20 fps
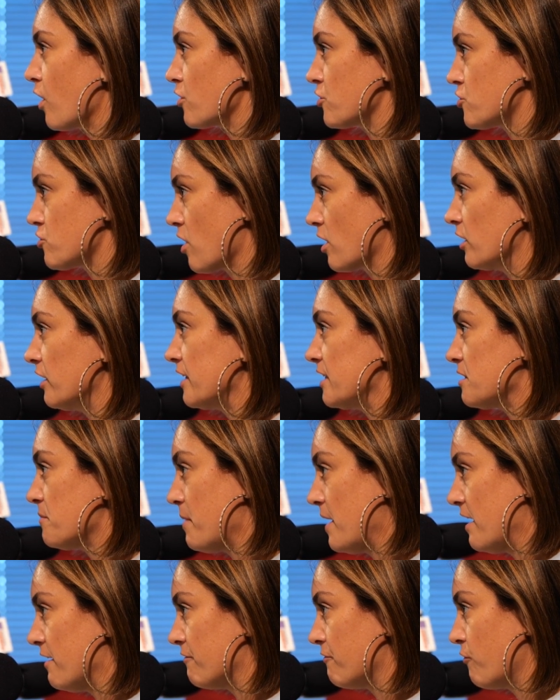are struggling to
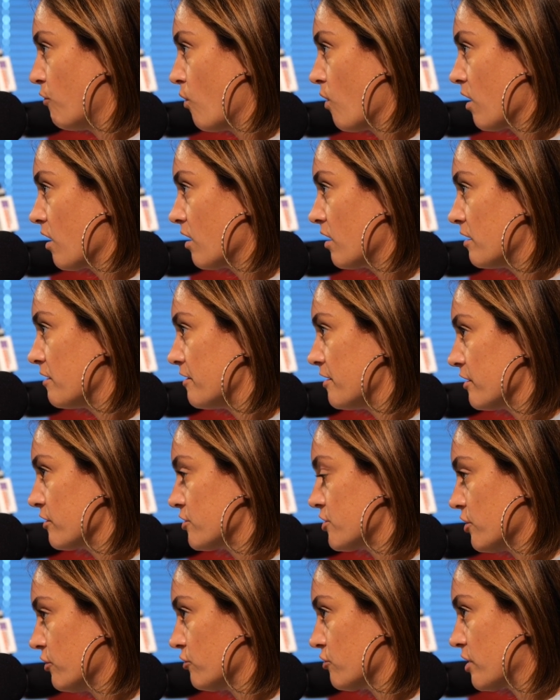pay for their
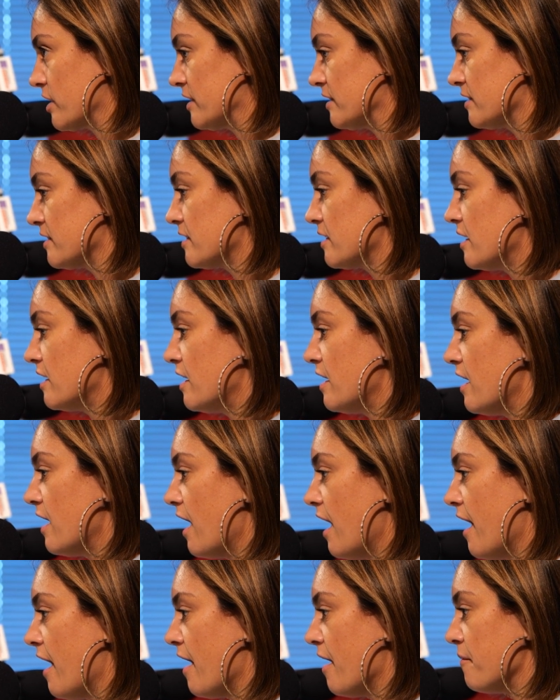children's
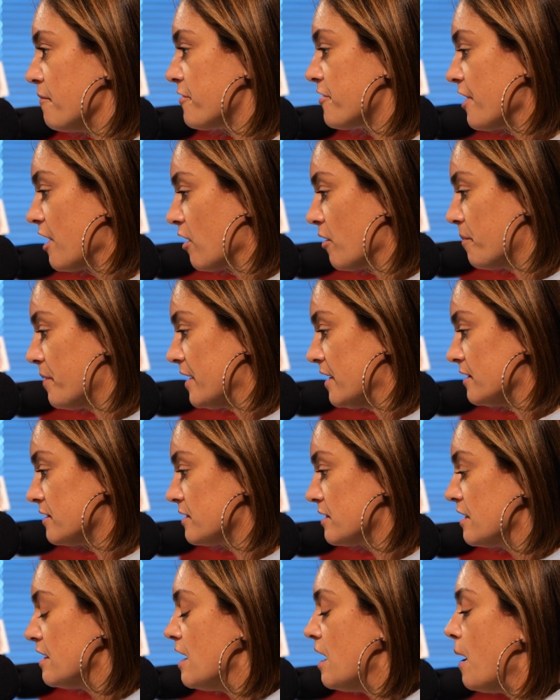
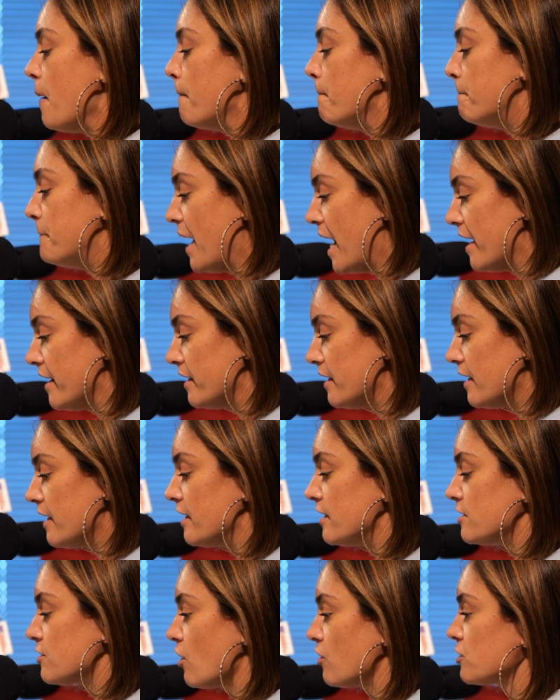therapies, but
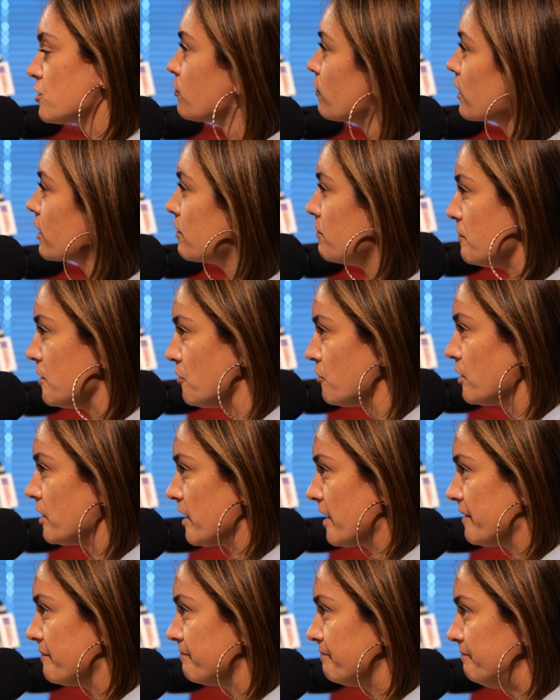it is also a
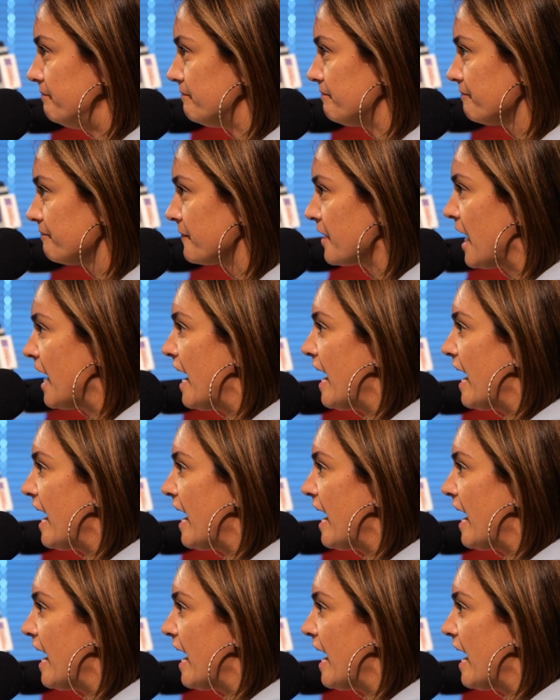community.